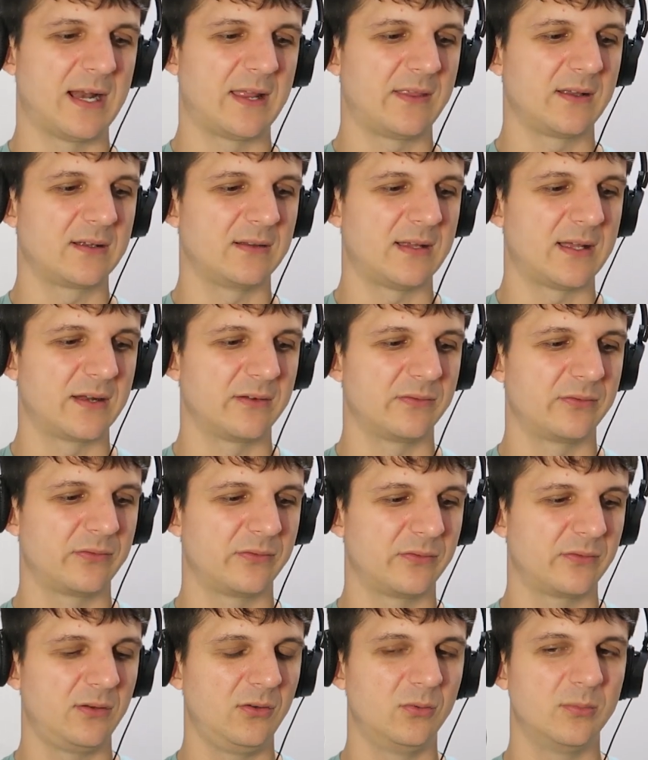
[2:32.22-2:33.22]
And I think a lot
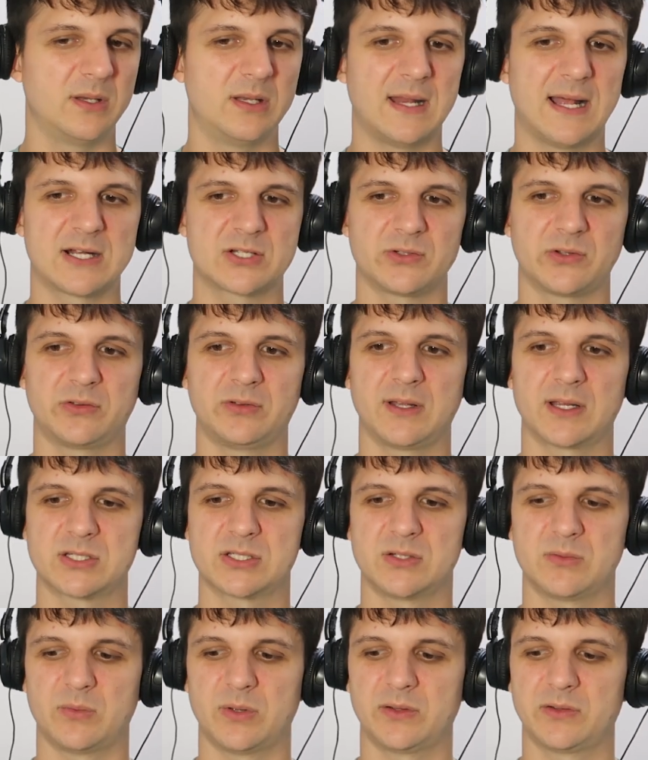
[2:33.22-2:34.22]
of human natural
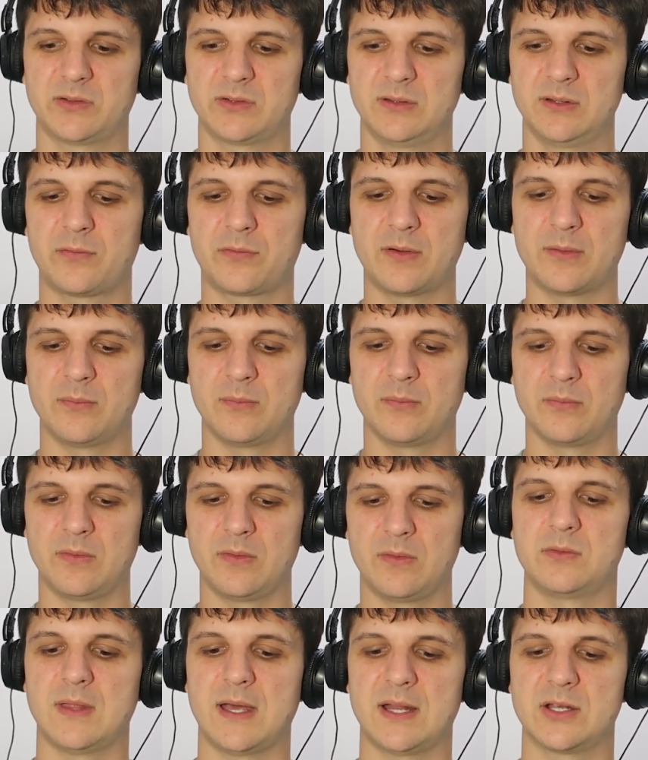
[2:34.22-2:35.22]
selection was from
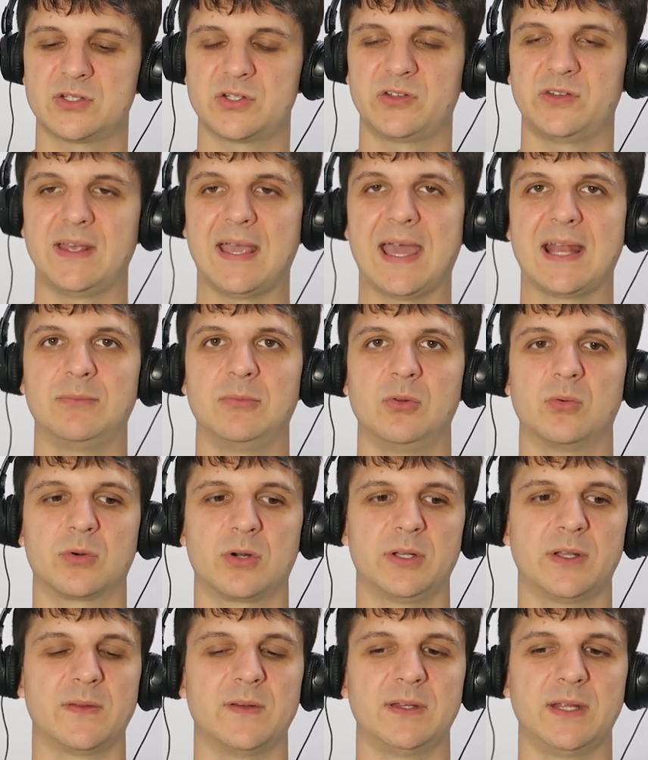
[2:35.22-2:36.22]
not just the animal
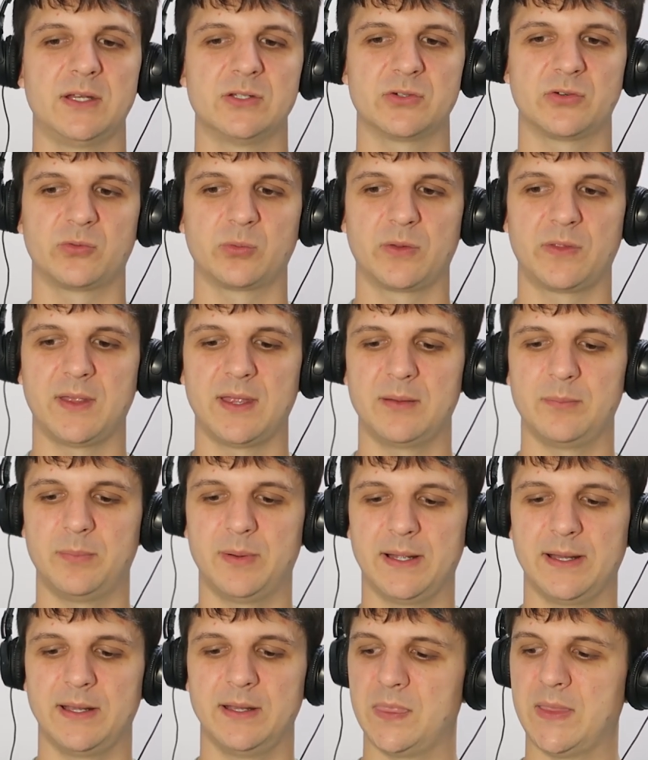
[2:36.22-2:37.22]
world and the dangers within,
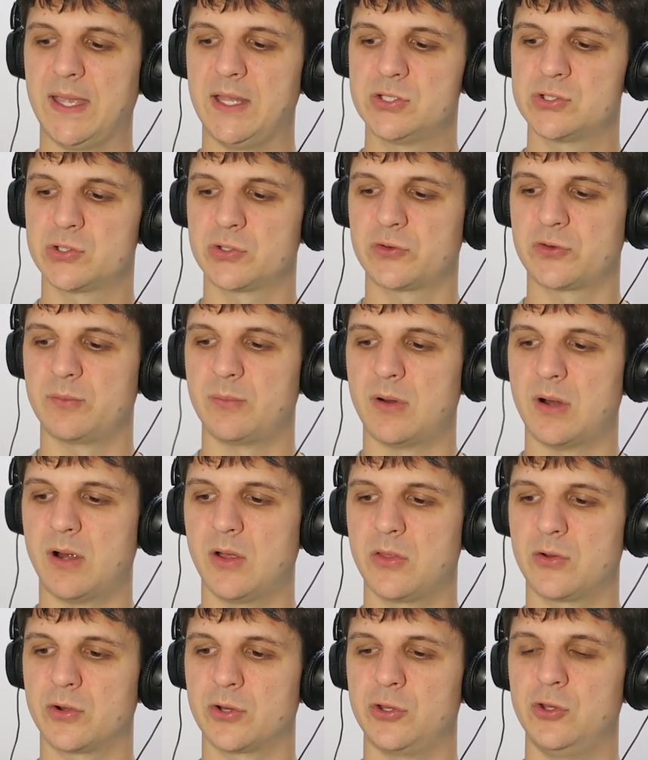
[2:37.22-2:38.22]
but dangers from
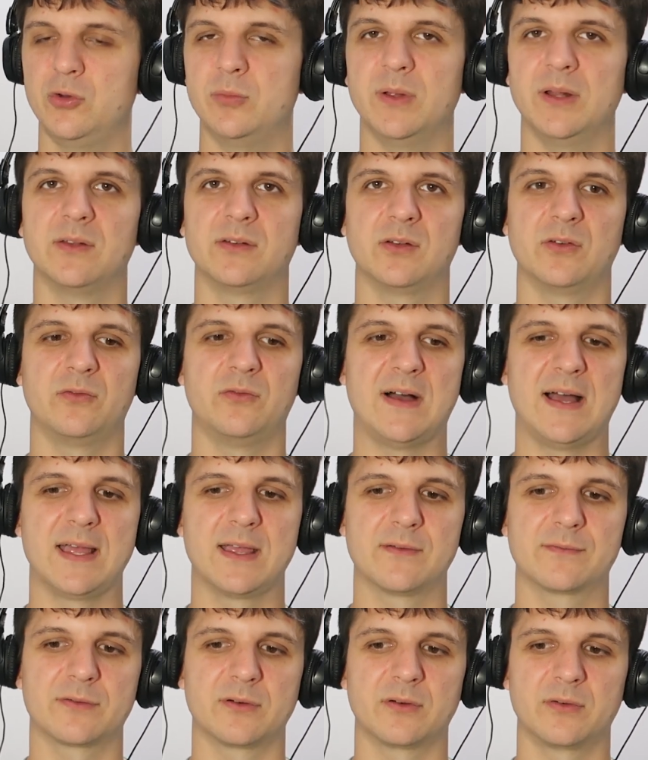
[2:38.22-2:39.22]
other humans, you know,
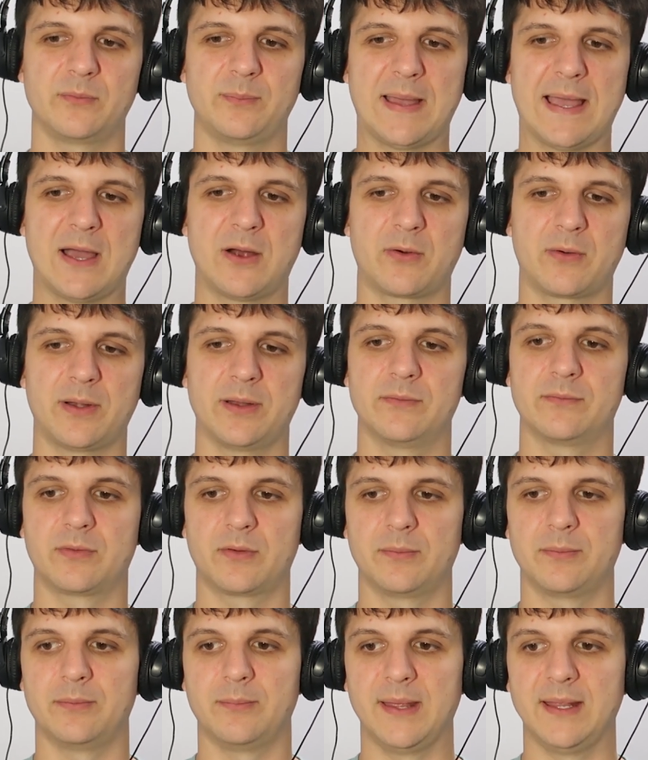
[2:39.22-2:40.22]
vying for power and
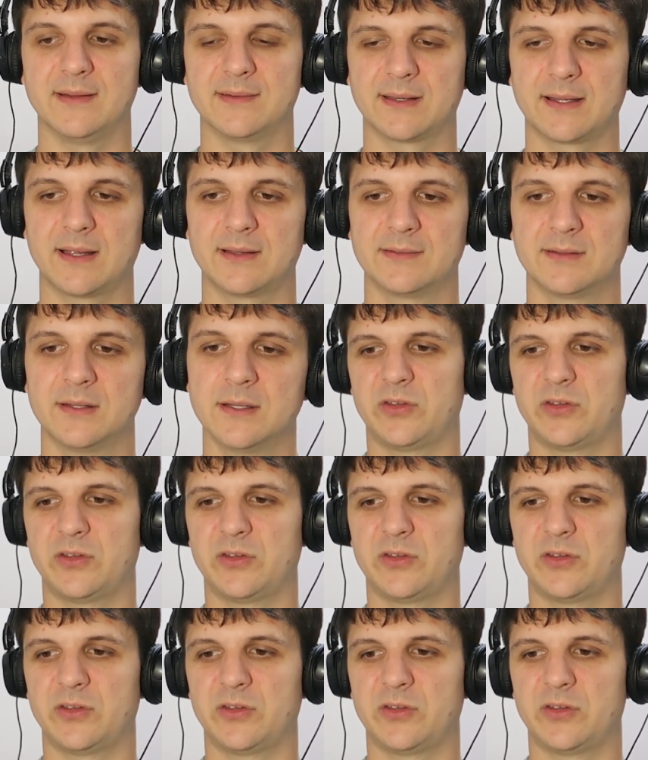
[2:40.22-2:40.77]
for mates, I guess.